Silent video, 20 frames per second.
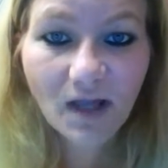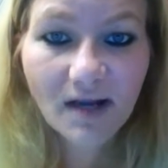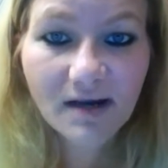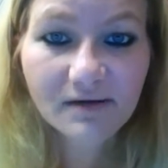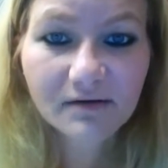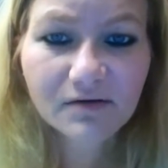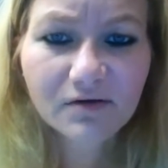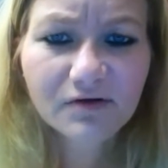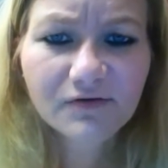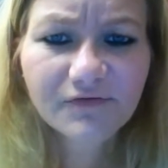I
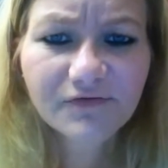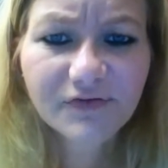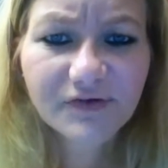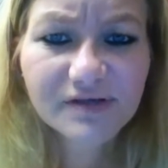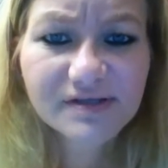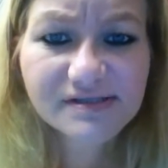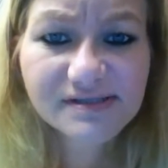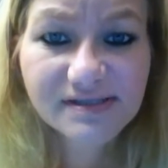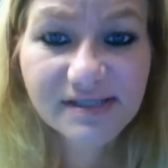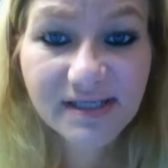don't know if you
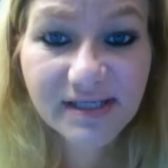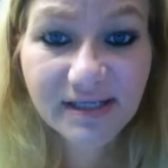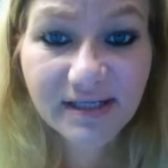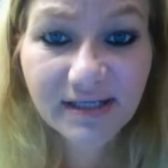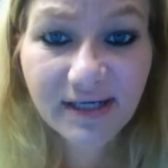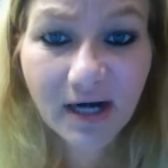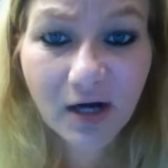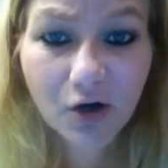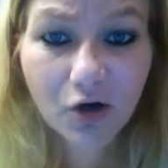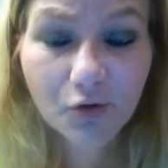can see it,
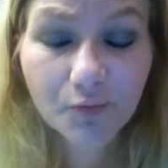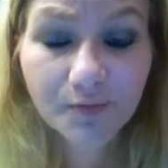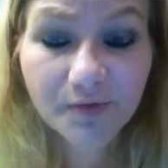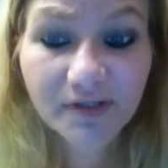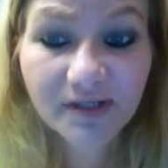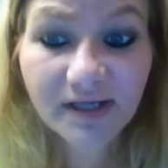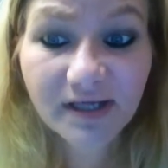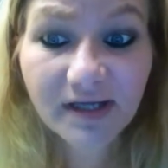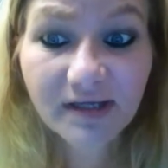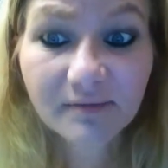and I hope you
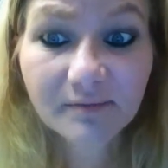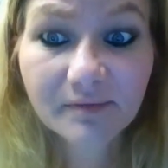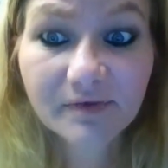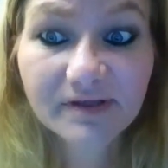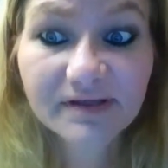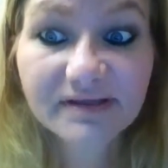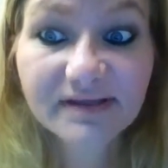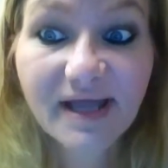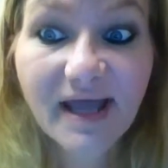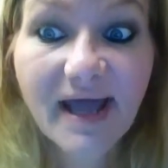can,
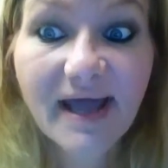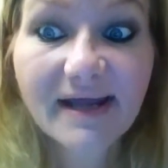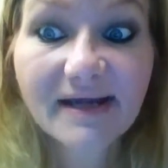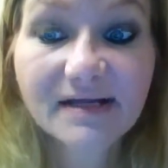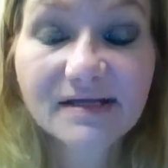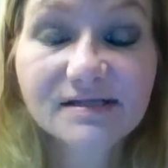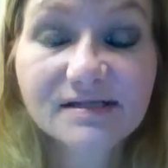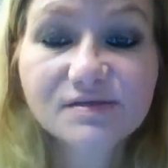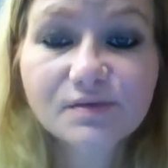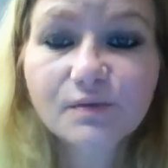but
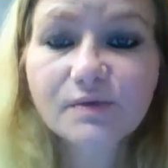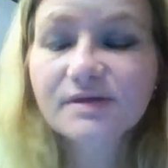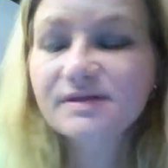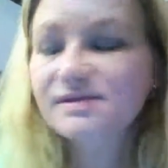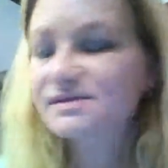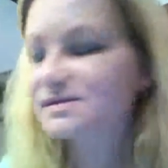that is what